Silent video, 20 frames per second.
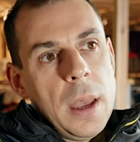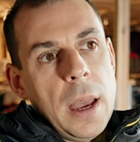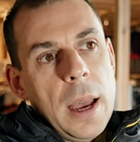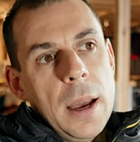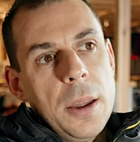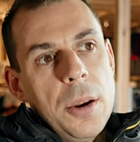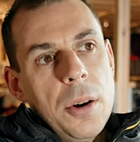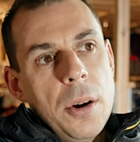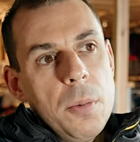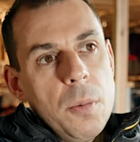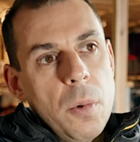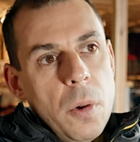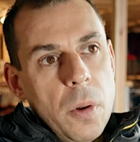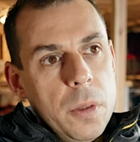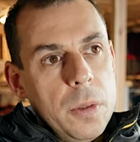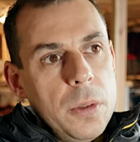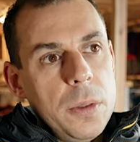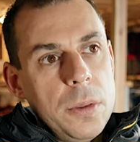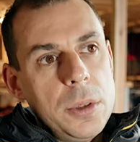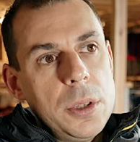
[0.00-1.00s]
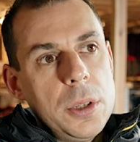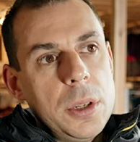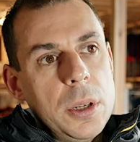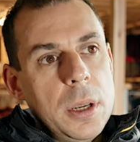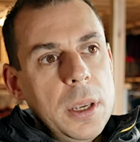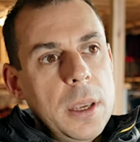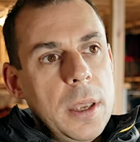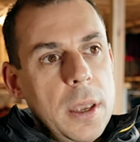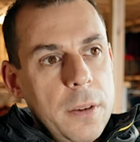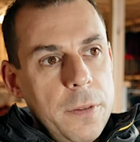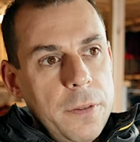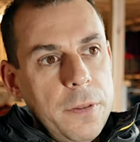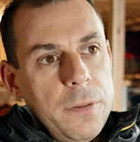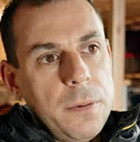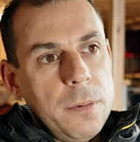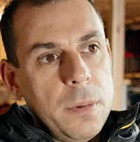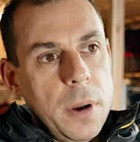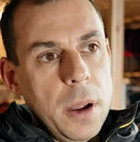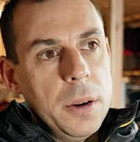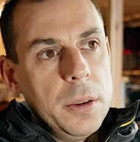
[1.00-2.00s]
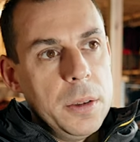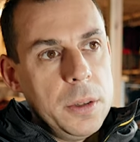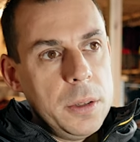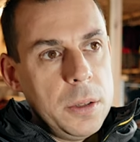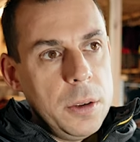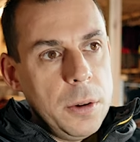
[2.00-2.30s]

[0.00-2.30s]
And I want to give runners